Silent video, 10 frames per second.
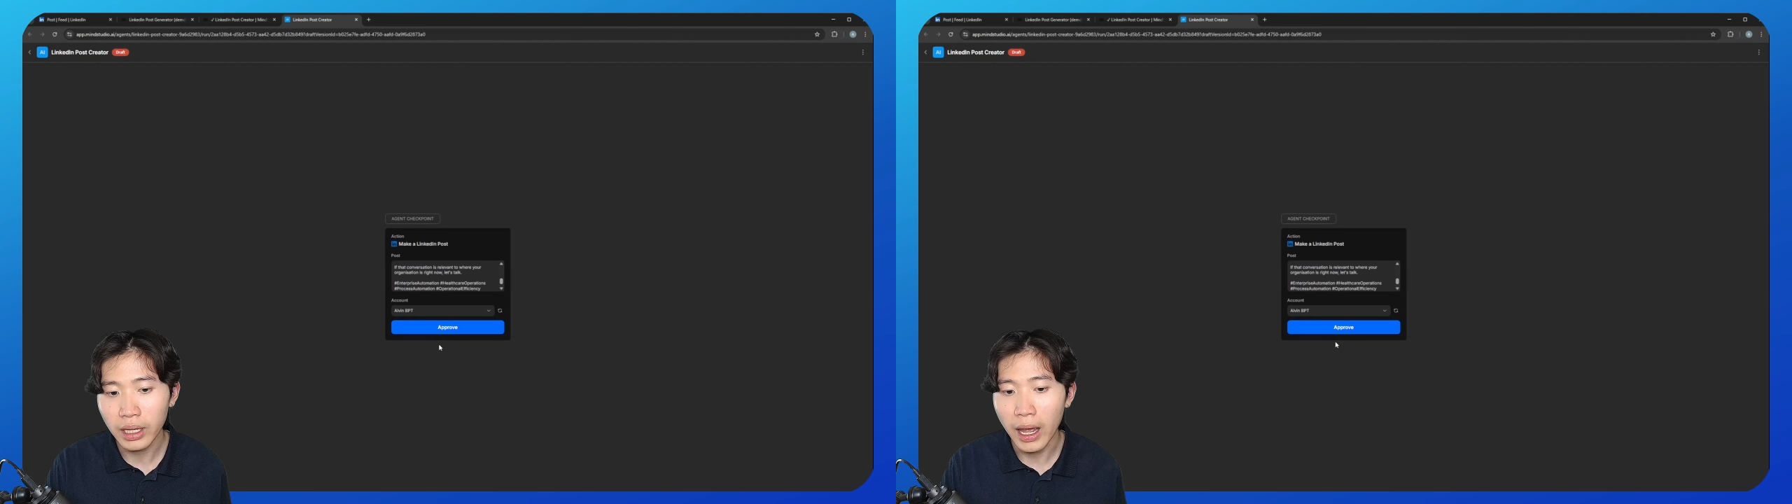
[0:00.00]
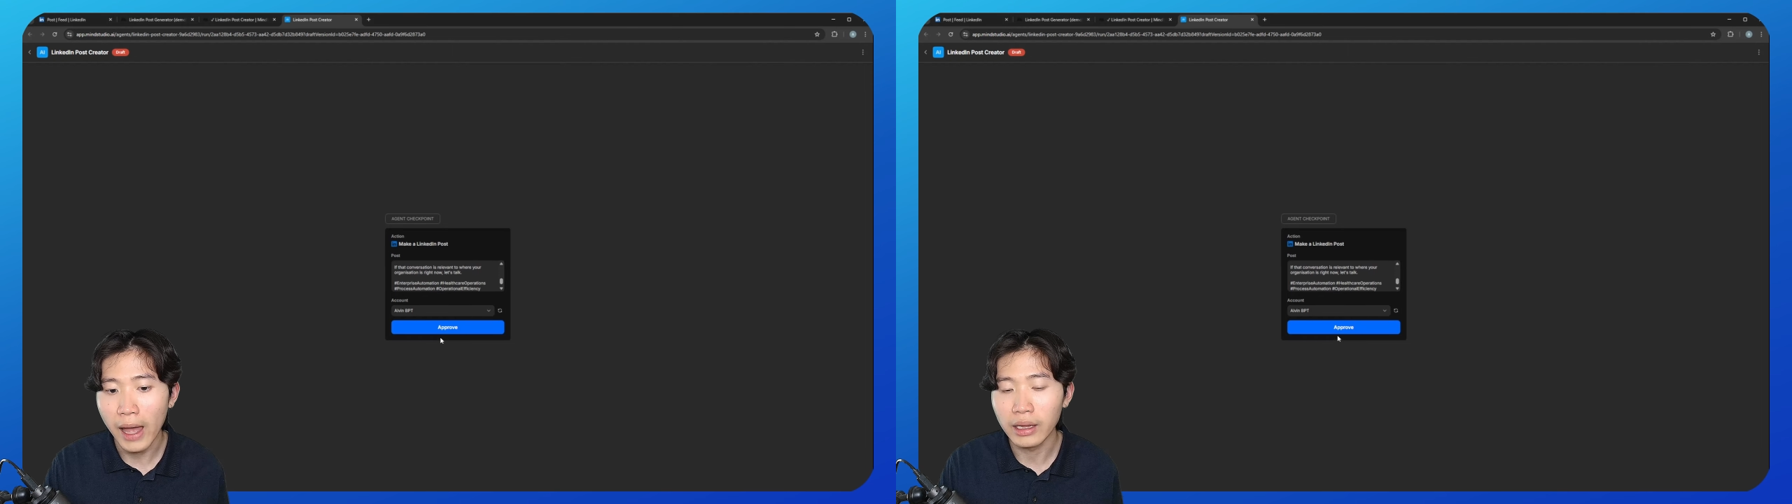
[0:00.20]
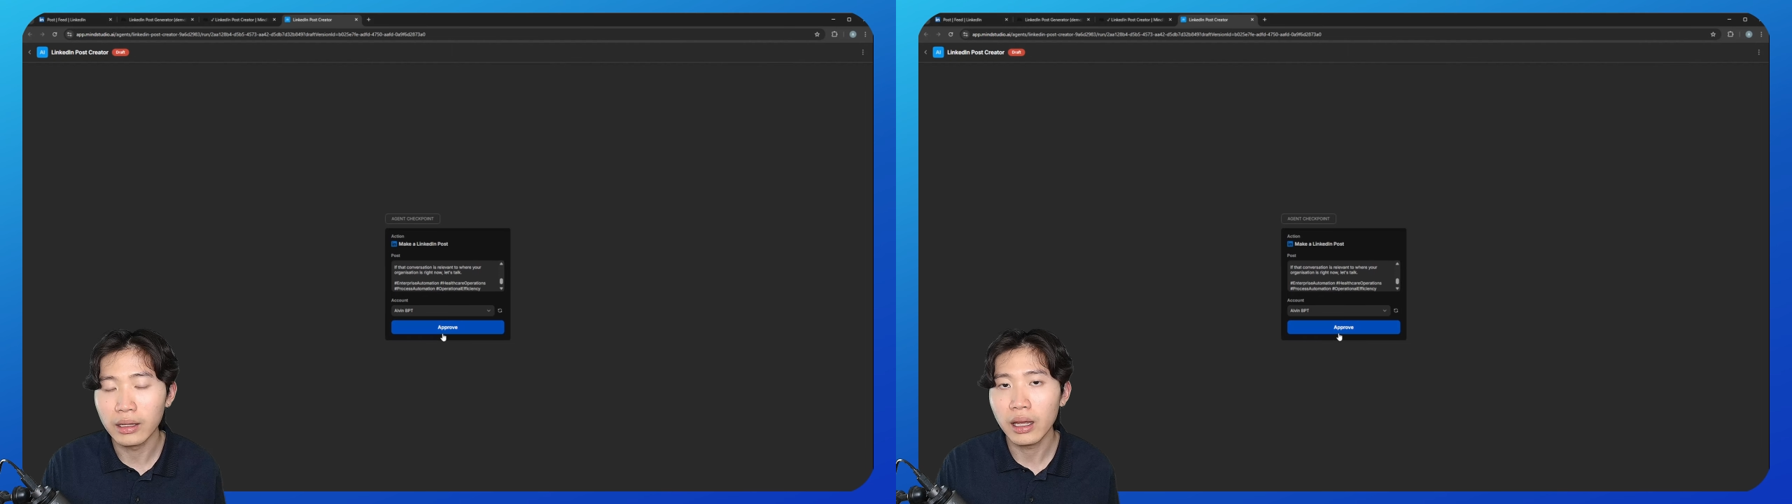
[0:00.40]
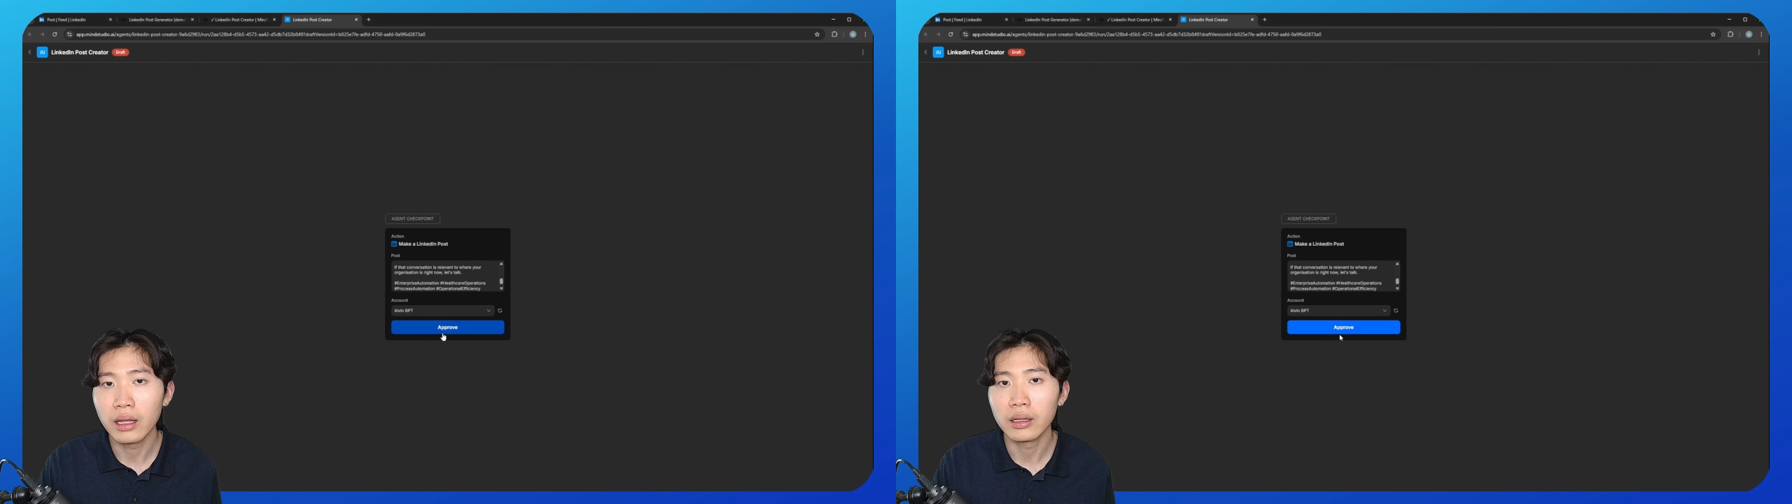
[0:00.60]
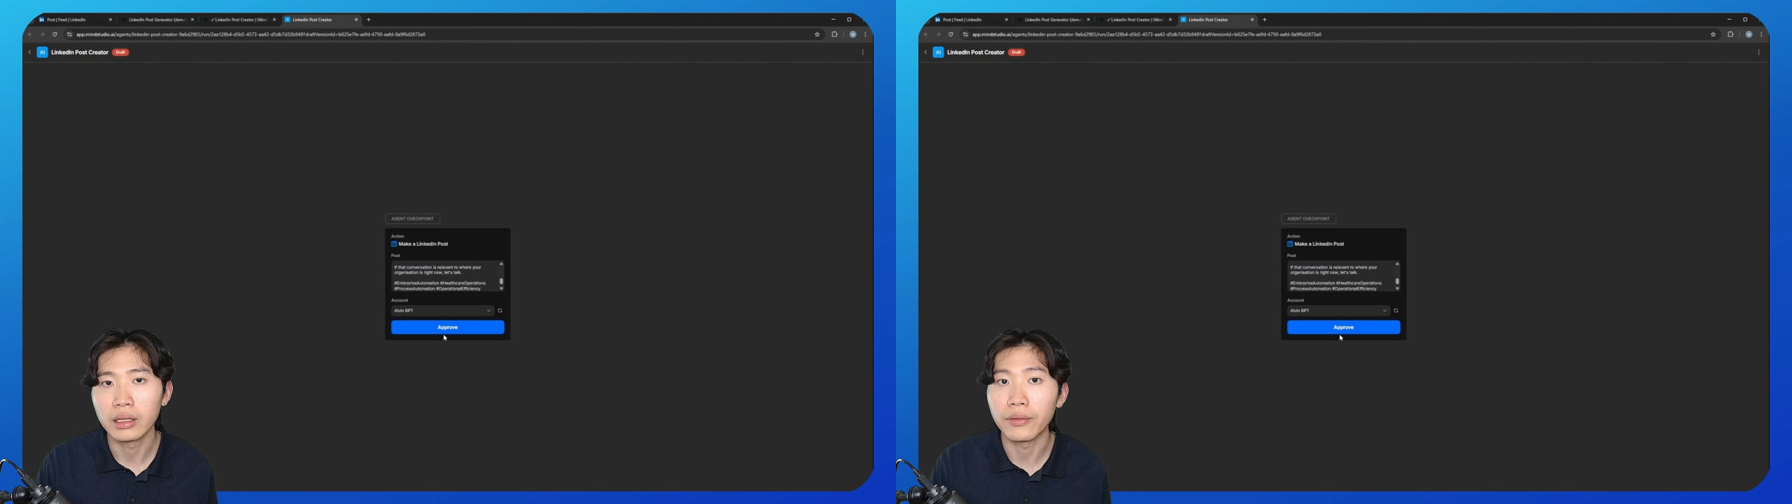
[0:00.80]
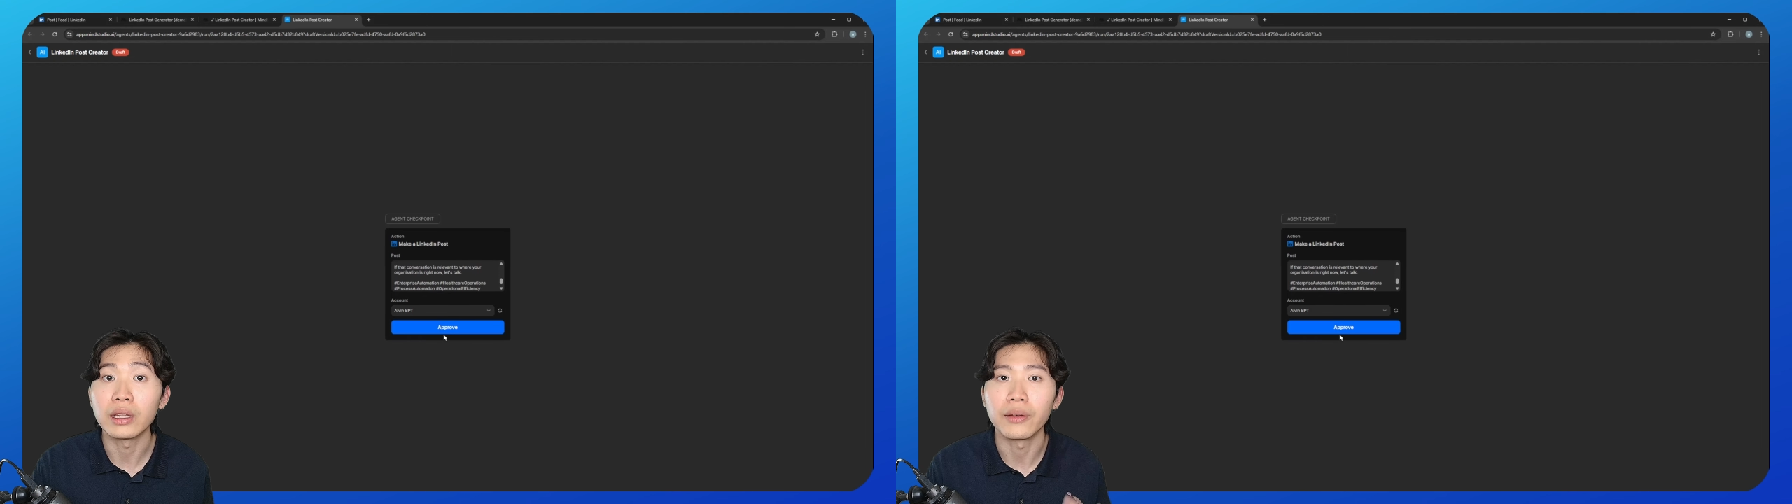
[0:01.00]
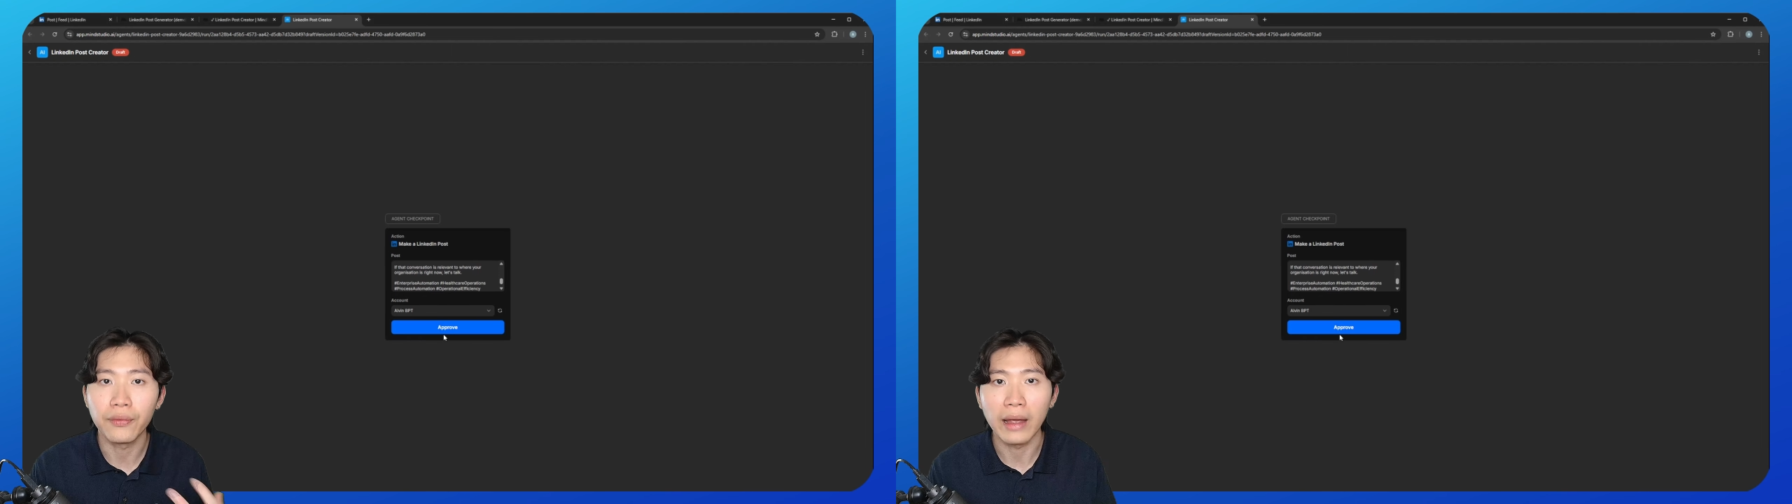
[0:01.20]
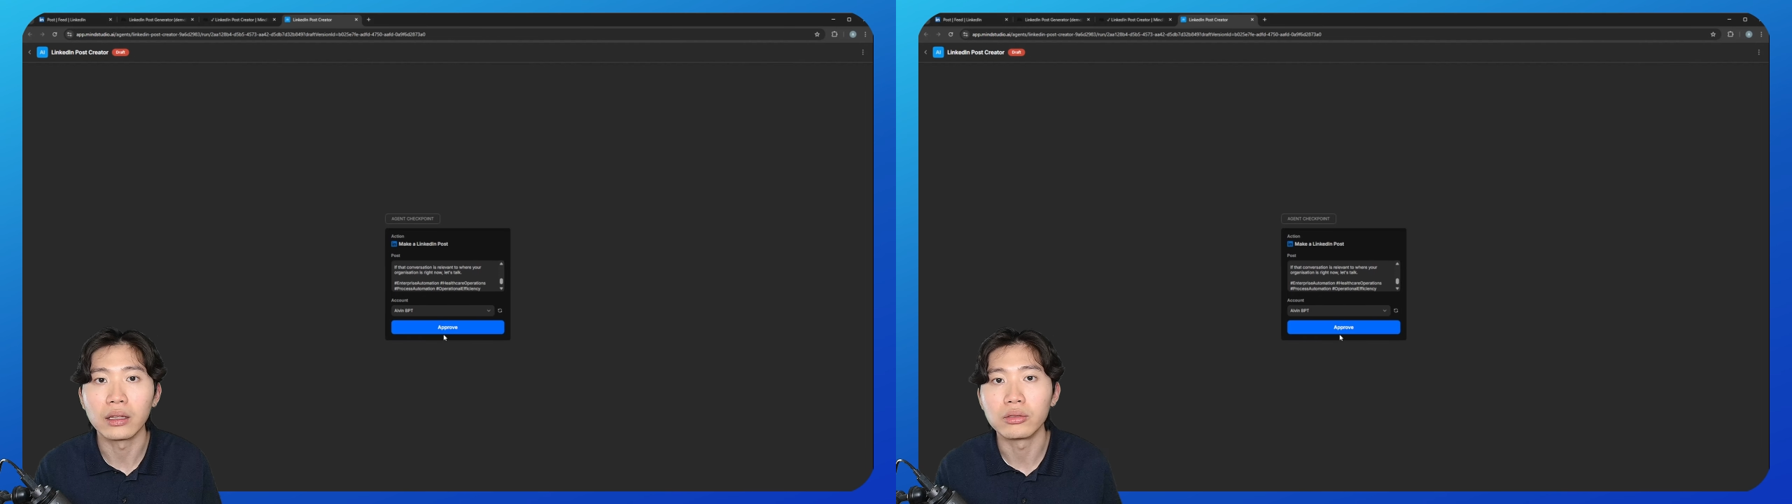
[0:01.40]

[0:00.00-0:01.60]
and give it the final